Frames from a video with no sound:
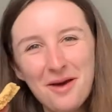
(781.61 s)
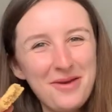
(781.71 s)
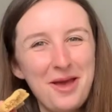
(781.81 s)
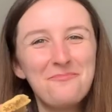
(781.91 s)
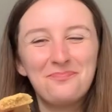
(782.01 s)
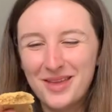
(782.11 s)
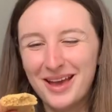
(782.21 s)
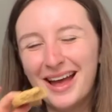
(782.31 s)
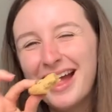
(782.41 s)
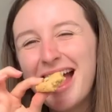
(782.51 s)
yummy. I'm
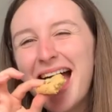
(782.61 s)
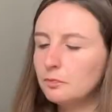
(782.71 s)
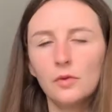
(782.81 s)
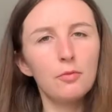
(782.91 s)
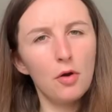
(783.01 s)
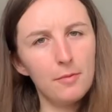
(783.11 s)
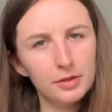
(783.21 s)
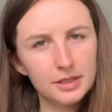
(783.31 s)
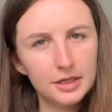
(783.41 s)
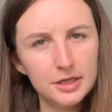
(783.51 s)
quite
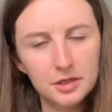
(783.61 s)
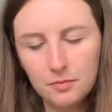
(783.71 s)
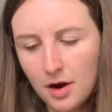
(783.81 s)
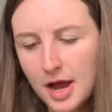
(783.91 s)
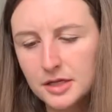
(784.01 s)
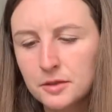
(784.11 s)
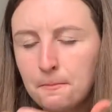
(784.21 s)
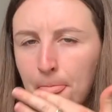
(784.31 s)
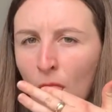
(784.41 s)
pleasantly surprised.